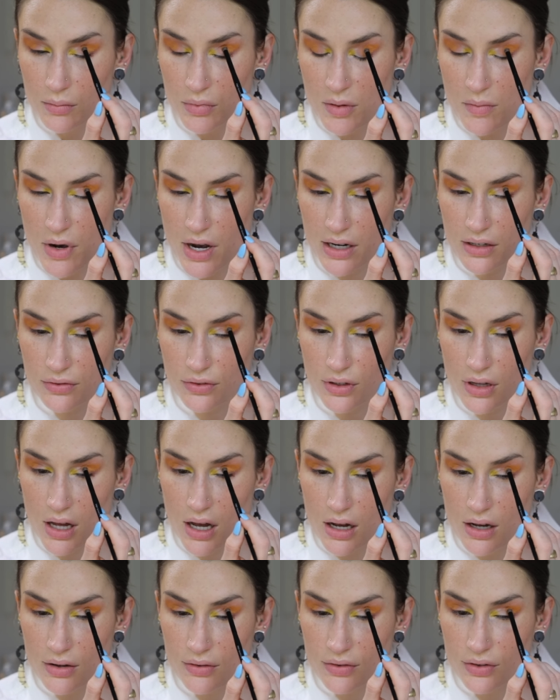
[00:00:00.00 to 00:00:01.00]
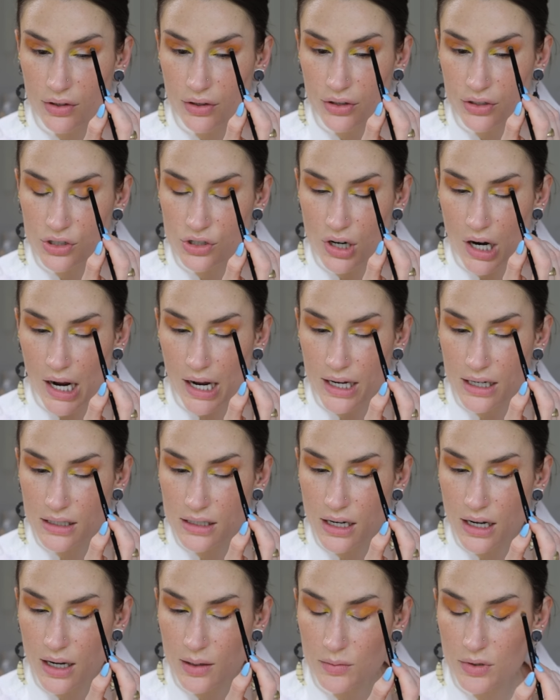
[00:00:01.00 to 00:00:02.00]
Be mindful of the drying
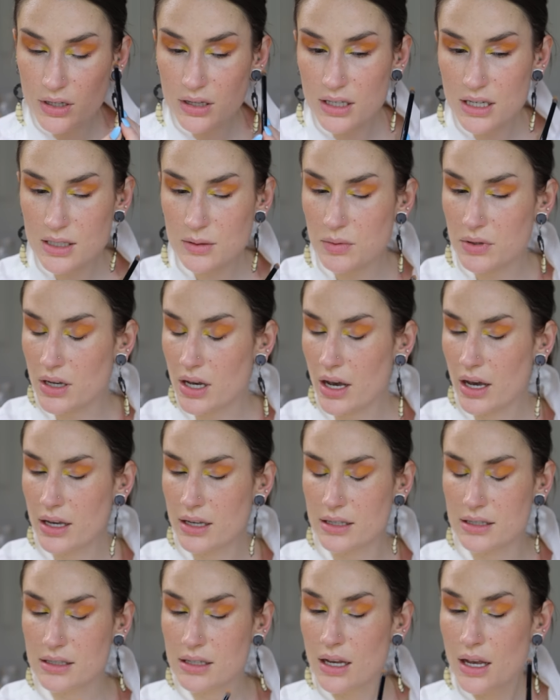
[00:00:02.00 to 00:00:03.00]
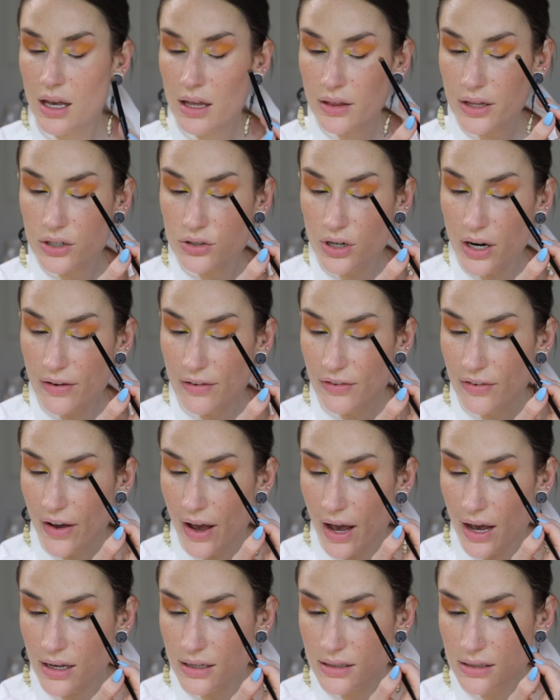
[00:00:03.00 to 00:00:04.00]
time on these because they dry
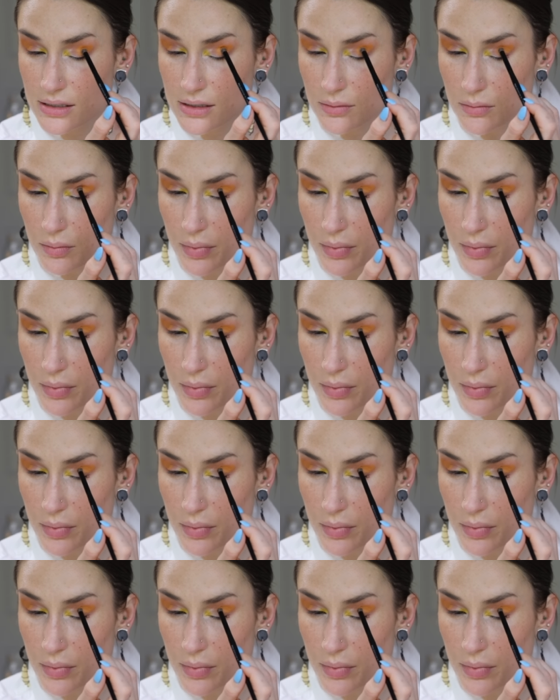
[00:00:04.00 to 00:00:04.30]
fast,